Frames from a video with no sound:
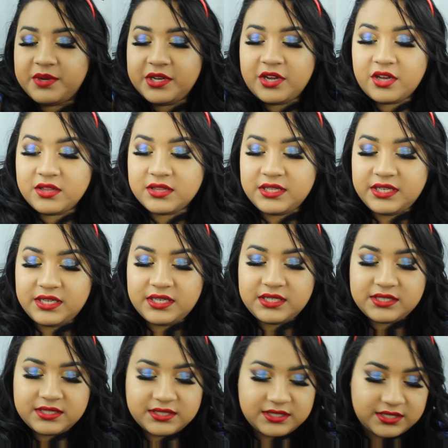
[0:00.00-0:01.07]
but not
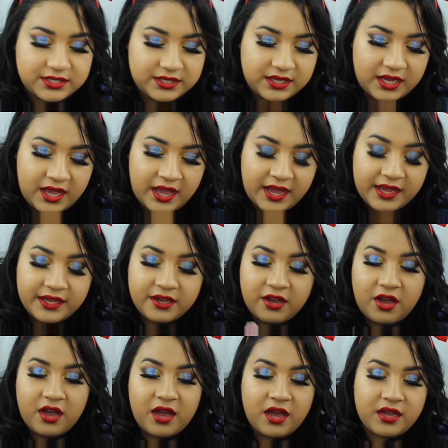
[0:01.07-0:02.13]
least, I
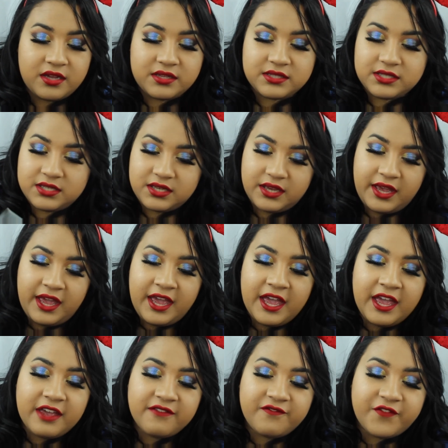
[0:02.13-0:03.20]
got
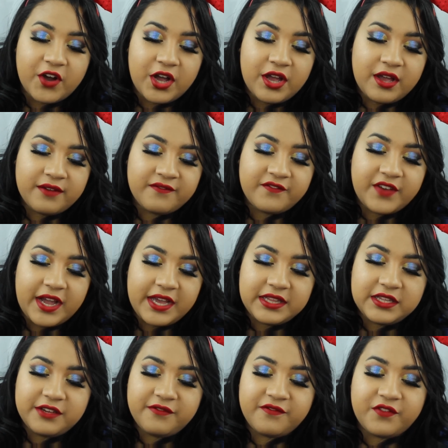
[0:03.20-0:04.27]
a
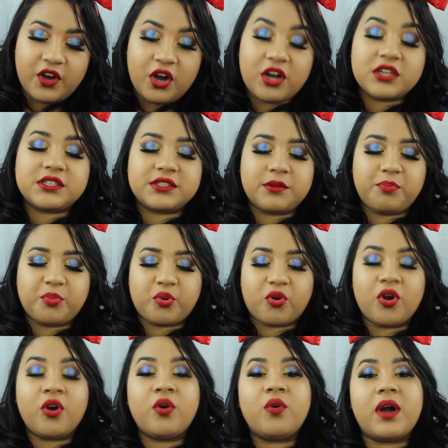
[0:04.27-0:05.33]
Violet Boss
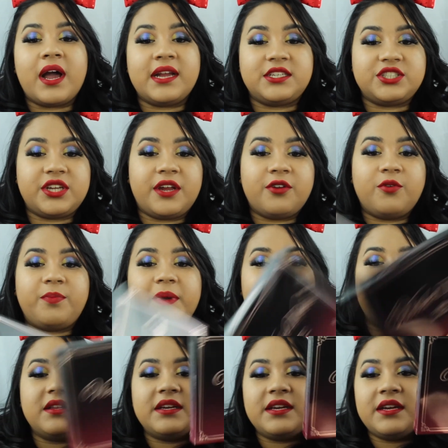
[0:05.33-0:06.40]
Pro eyeshadow
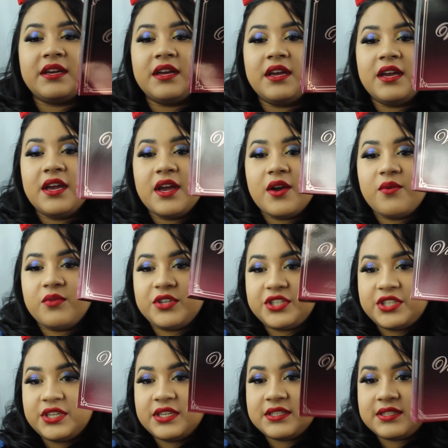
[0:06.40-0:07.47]
palette,
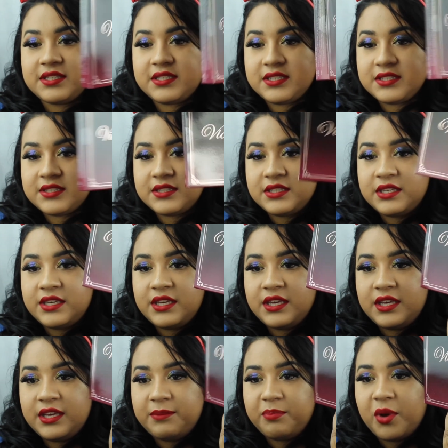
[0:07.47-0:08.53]
which is, this is
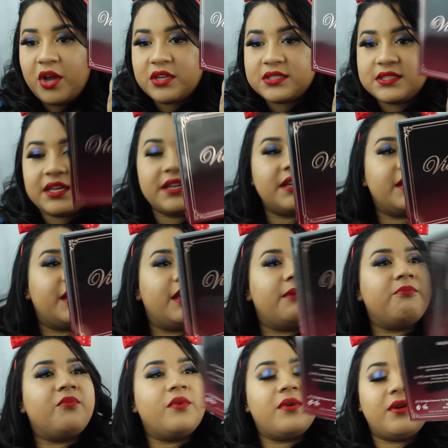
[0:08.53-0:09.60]
the box that it
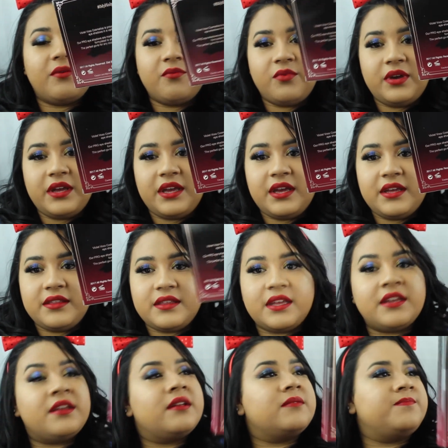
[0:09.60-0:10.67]
came with.